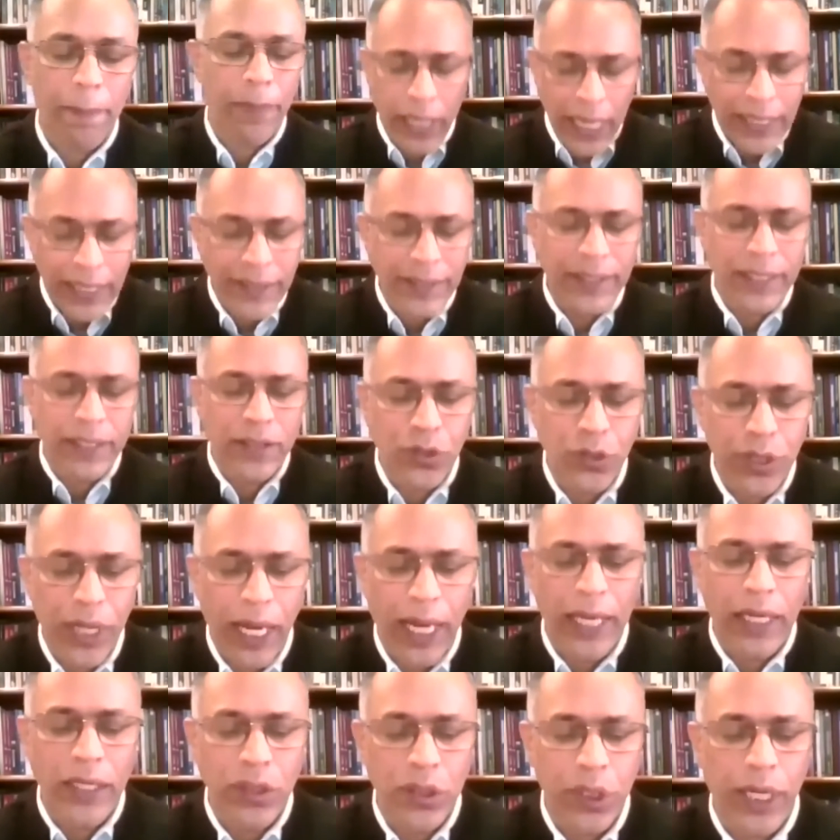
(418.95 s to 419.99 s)
Yes, it's
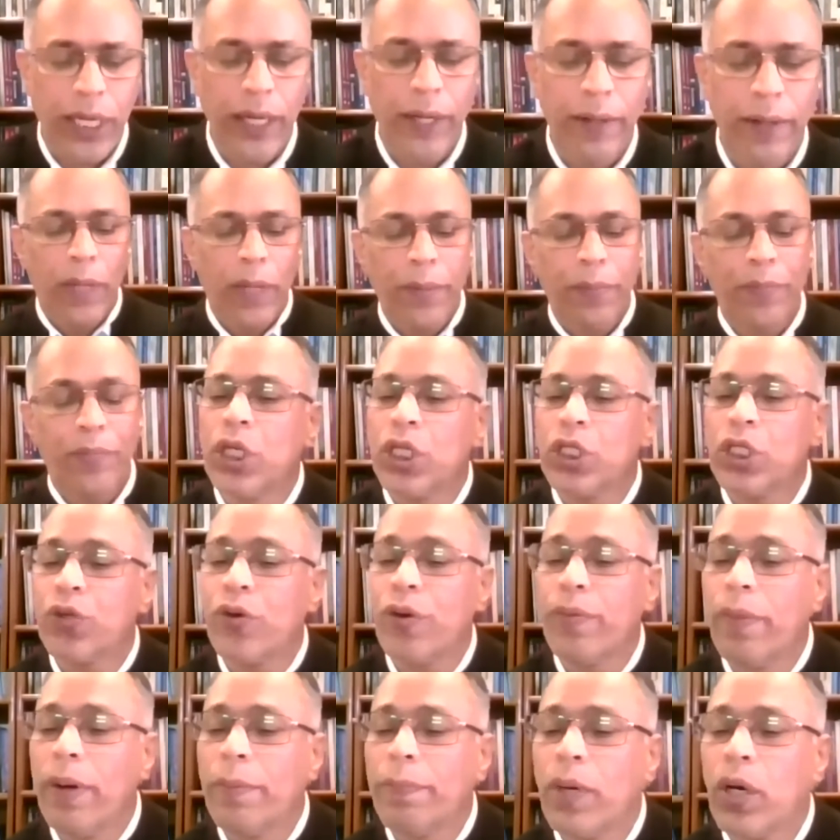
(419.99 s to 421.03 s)
challenging, but church,
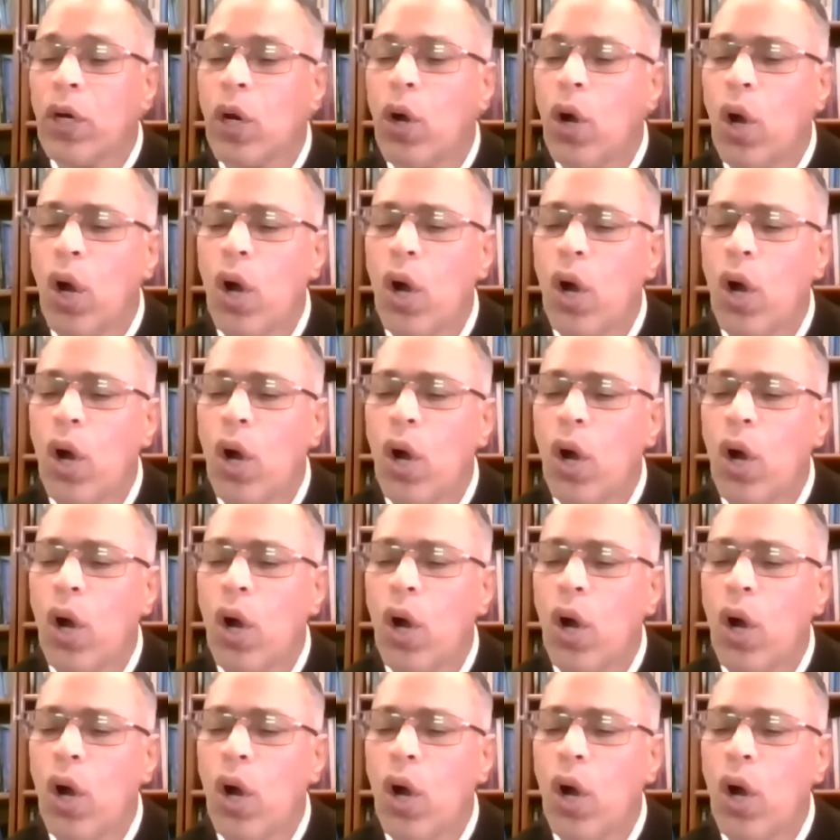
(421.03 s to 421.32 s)
remember,